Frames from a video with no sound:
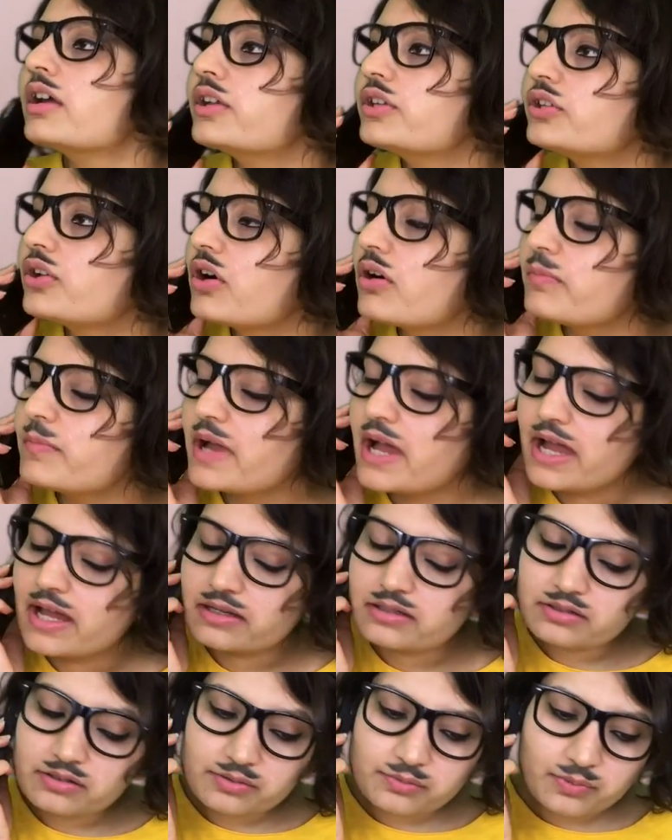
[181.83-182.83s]
Yo
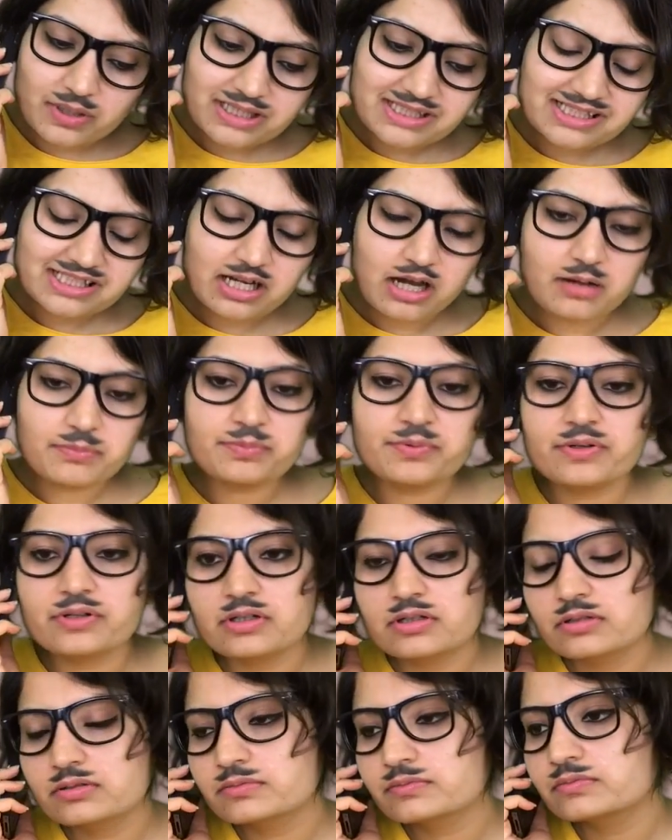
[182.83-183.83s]
man, what's up?
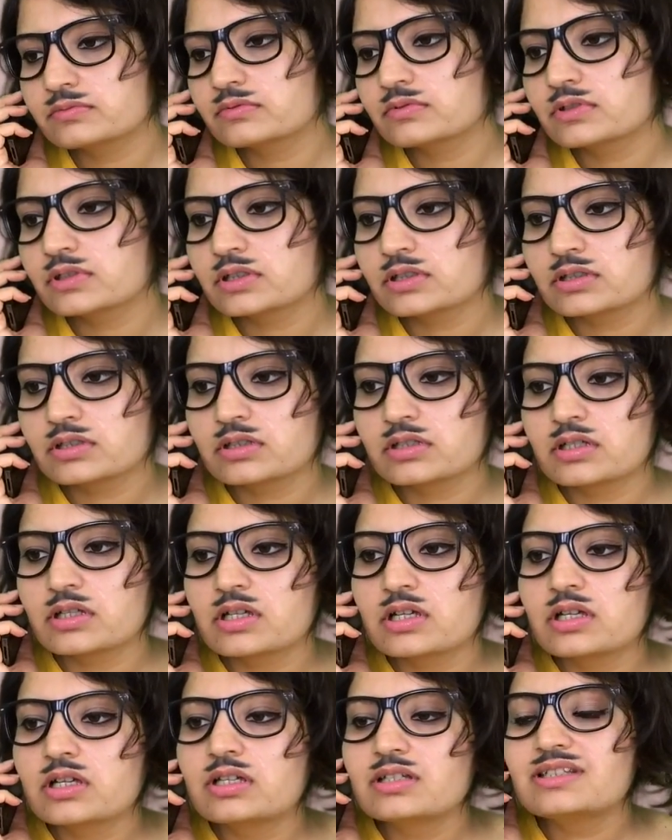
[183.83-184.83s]
Bro, have you
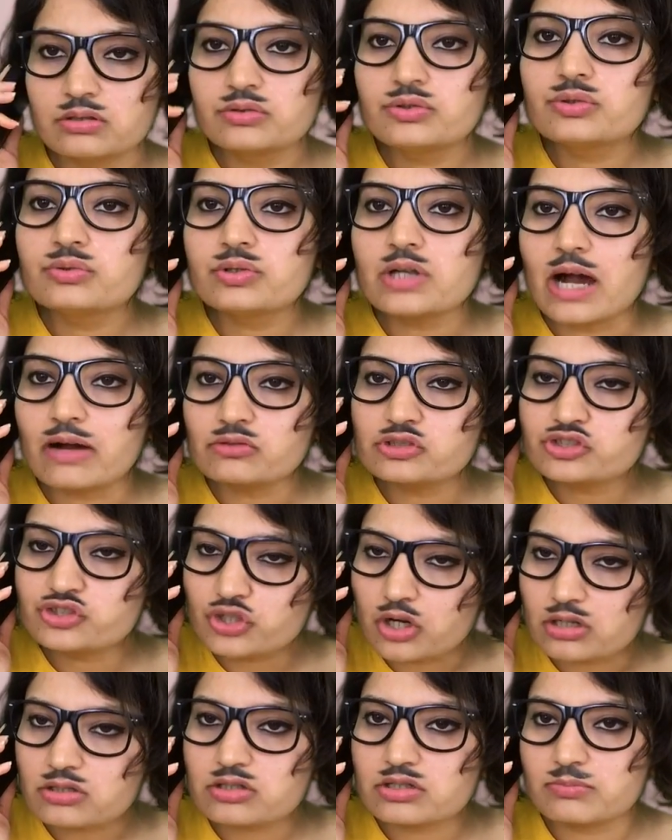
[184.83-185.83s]
decided? Dude, I was
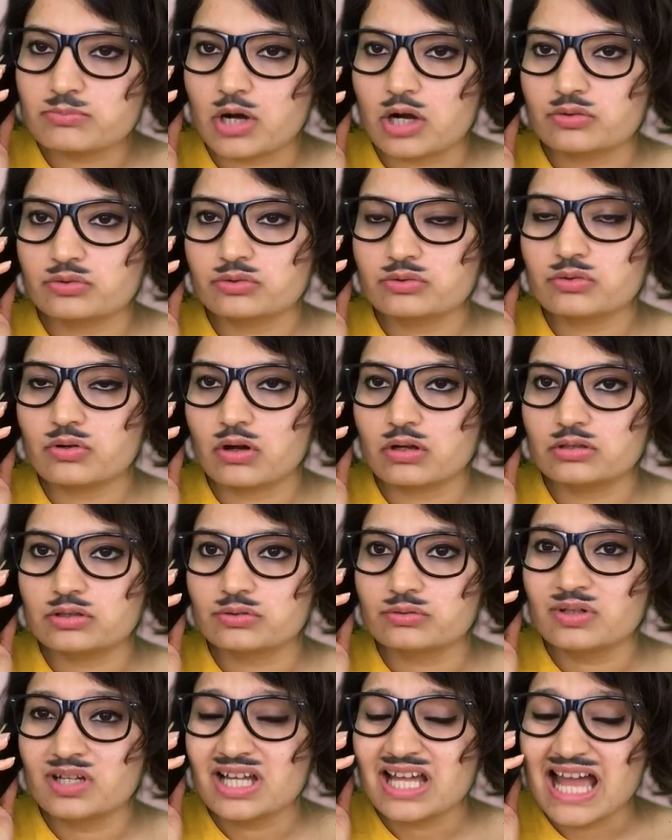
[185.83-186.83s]
just about to call
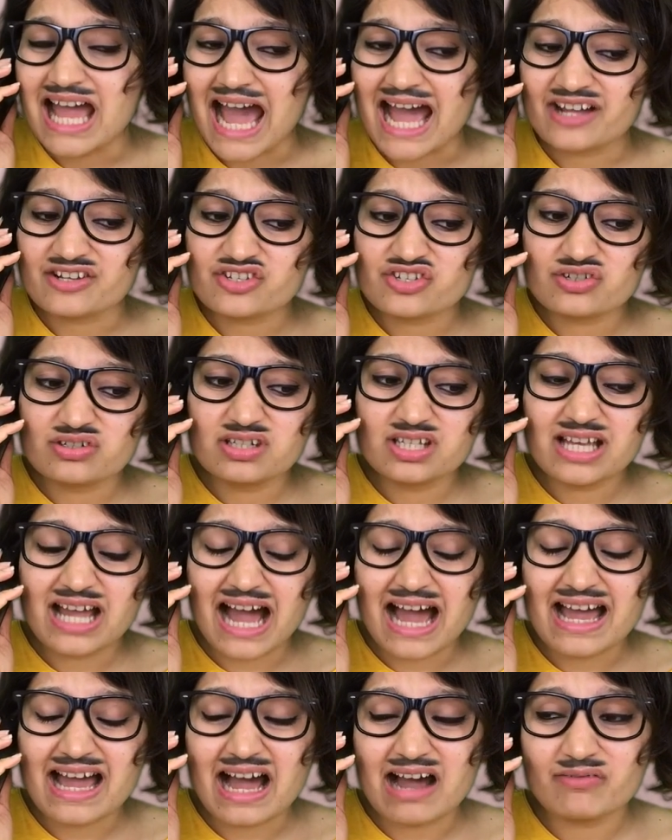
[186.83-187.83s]
you. Actually,
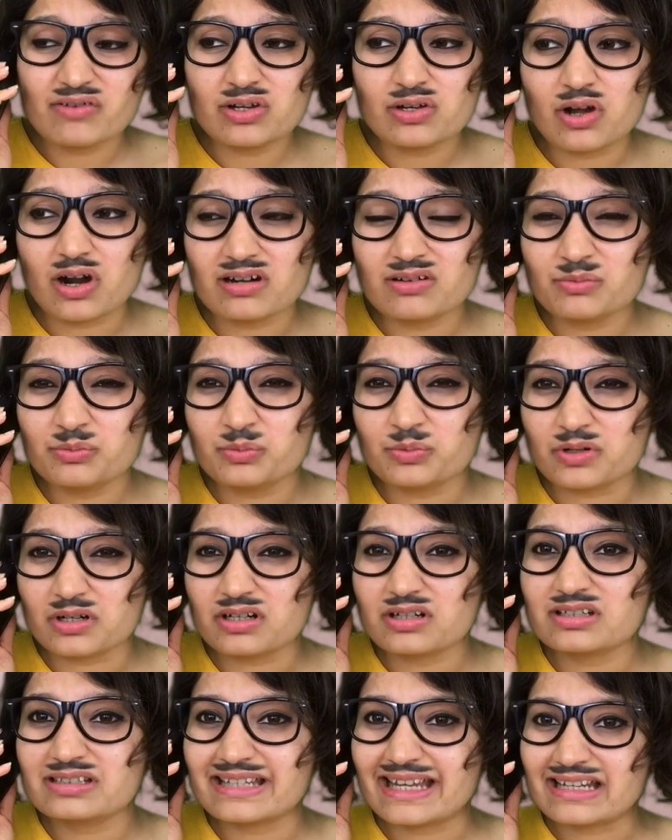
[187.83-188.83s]
I have a lot of
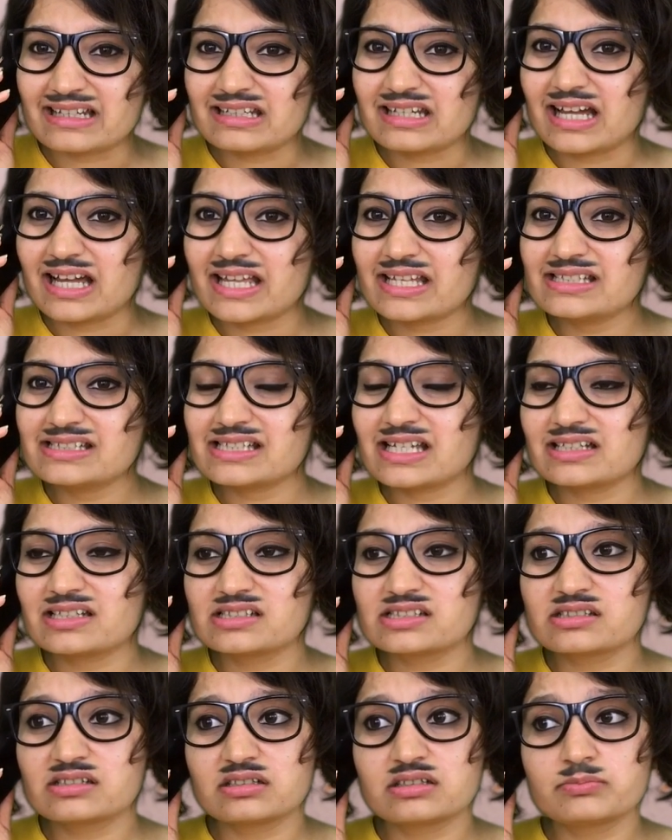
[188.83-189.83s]
work deadlines and
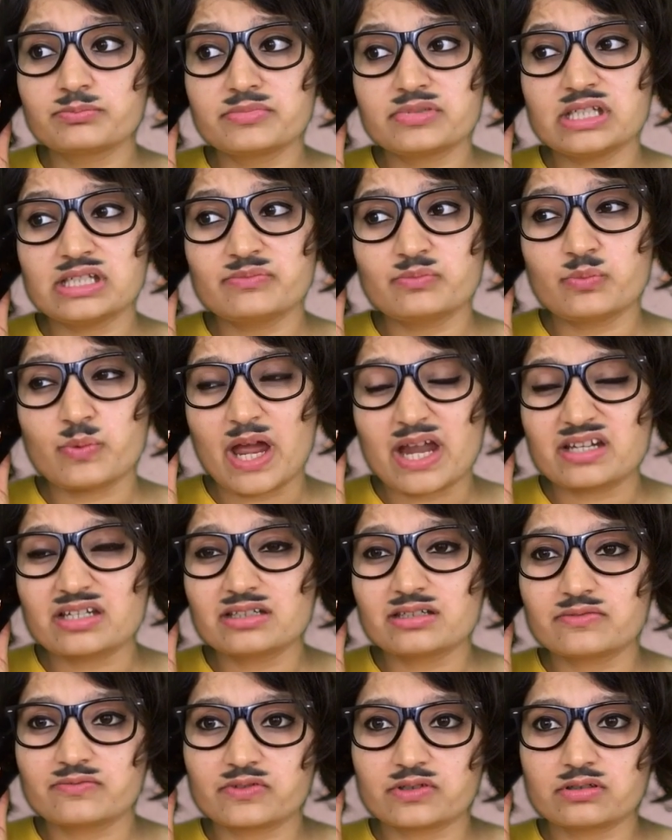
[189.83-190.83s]
it's gonna be very
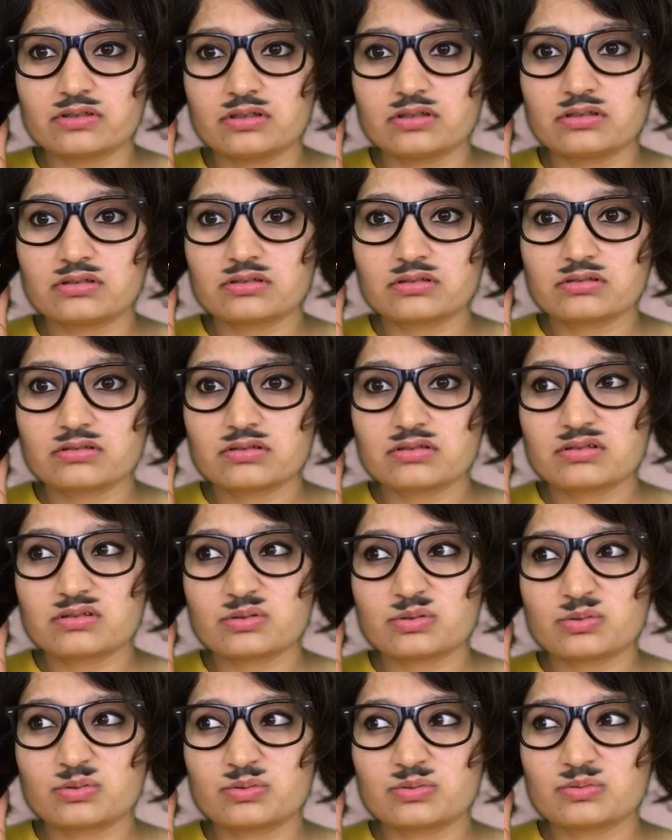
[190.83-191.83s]
difficult.
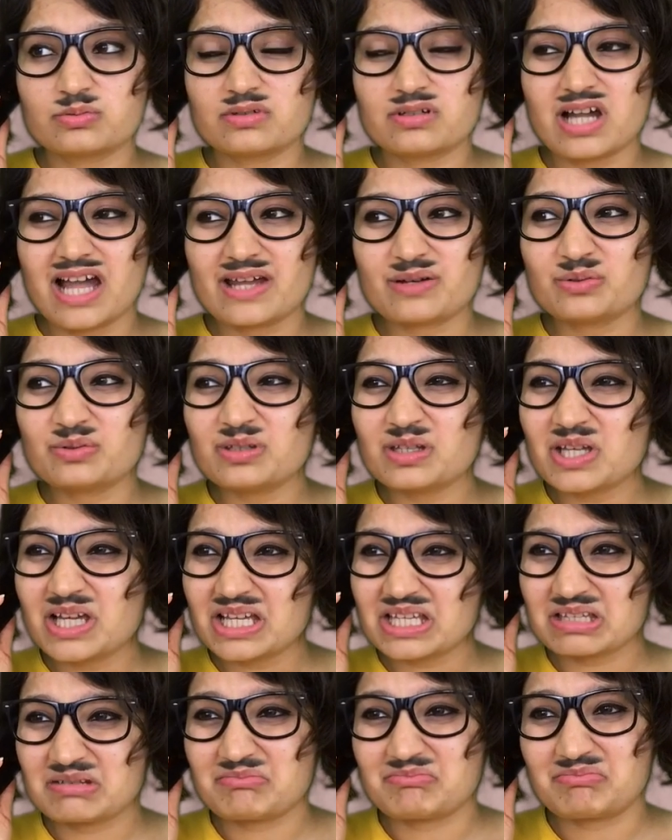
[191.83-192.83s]
So, I don't think I
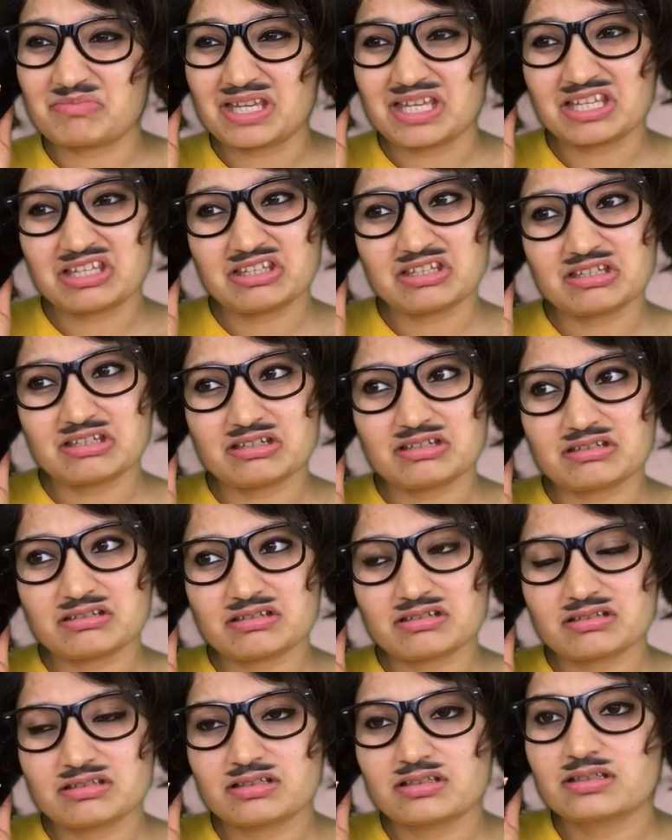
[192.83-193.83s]
can make it.
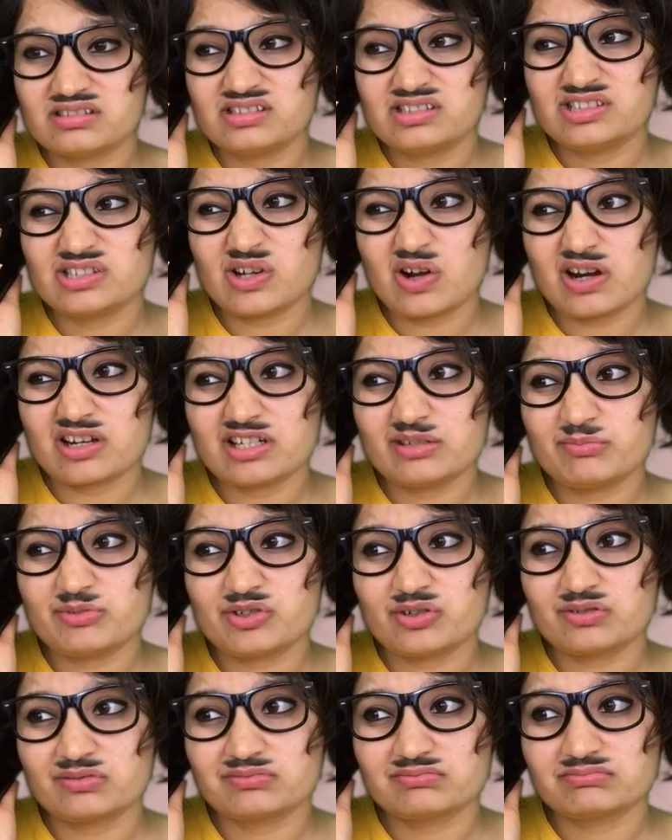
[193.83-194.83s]
Sorry,
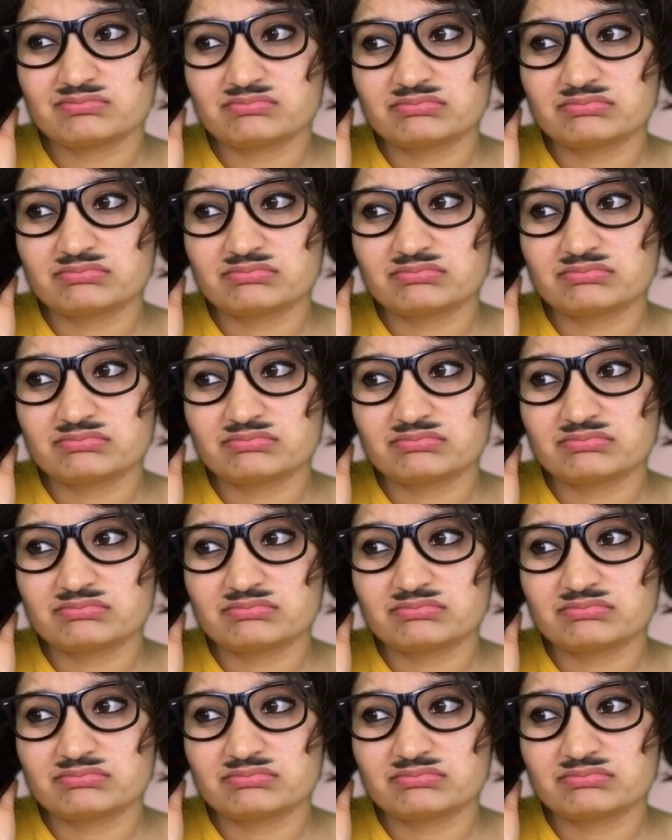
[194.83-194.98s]
bro.